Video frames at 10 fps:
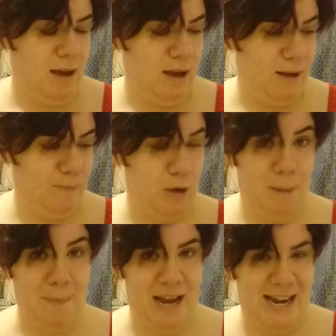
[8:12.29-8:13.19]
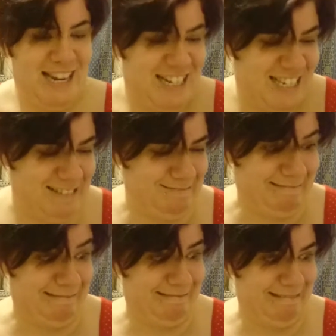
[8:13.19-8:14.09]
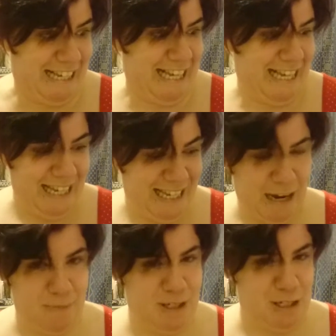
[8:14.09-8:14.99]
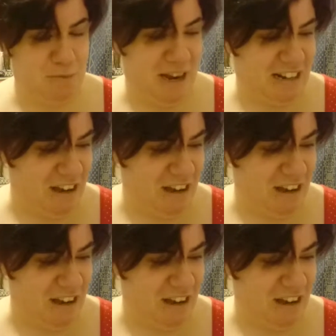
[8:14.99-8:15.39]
when I'm paid. I'm such a bad